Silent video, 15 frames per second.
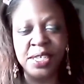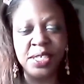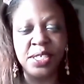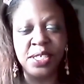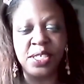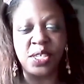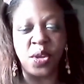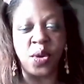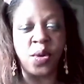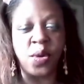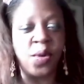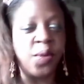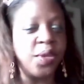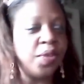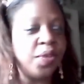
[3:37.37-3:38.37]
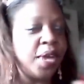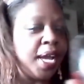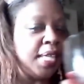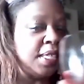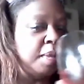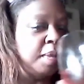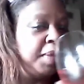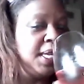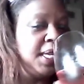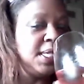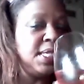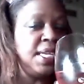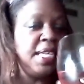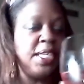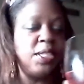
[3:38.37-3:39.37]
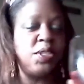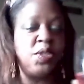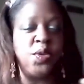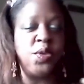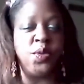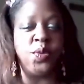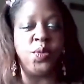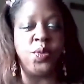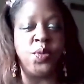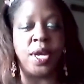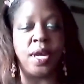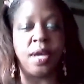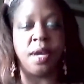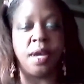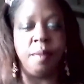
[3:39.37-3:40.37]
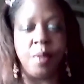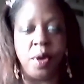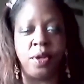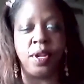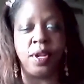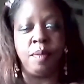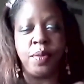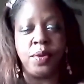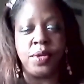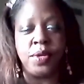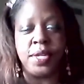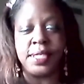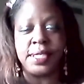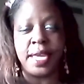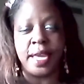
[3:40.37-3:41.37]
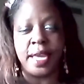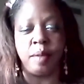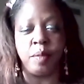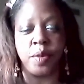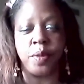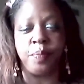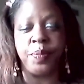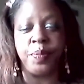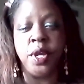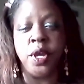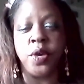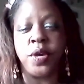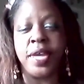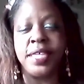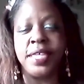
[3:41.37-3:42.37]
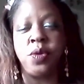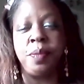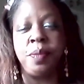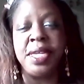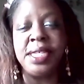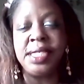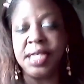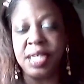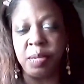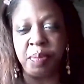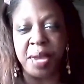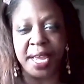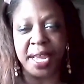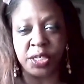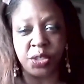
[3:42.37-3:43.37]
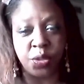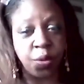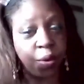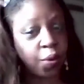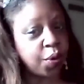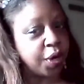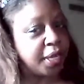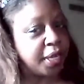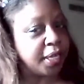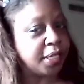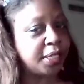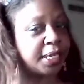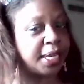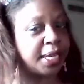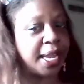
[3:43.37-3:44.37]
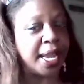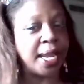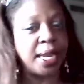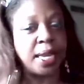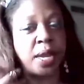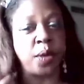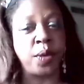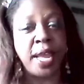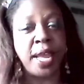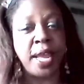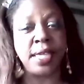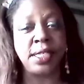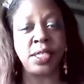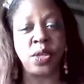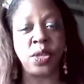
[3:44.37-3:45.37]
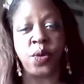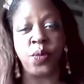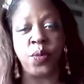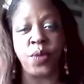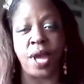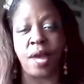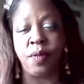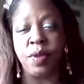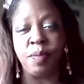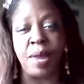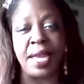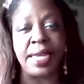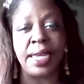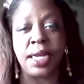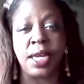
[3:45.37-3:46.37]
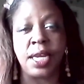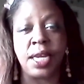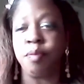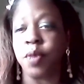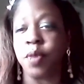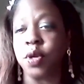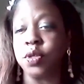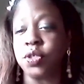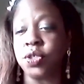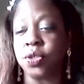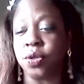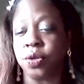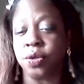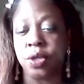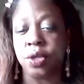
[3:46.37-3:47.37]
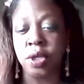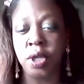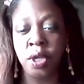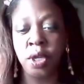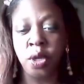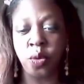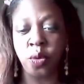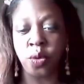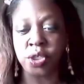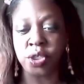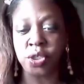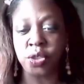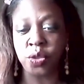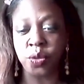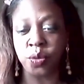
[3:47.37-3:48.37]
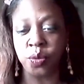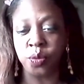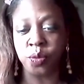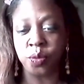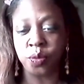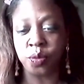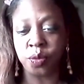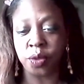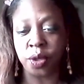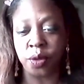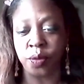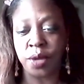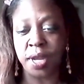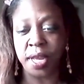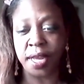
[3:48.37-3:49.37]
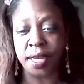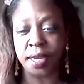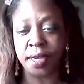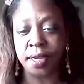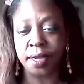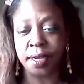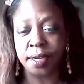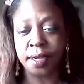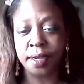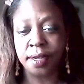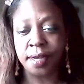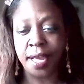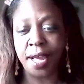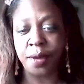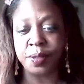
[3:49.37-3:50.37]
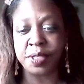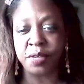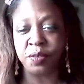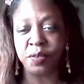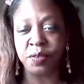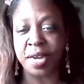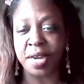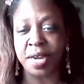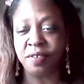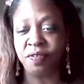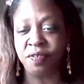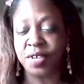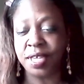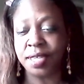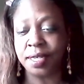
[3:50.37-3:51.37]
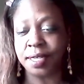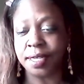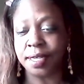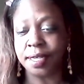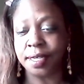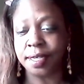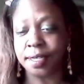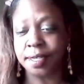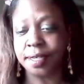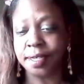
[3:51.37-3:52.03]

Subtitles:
So, you guys, I'm listening to, I'm all up on this camera. Okay, so I'm listening to Pandora today. Okay, so we might get a commercial or two. Okay, how is everybody feeling?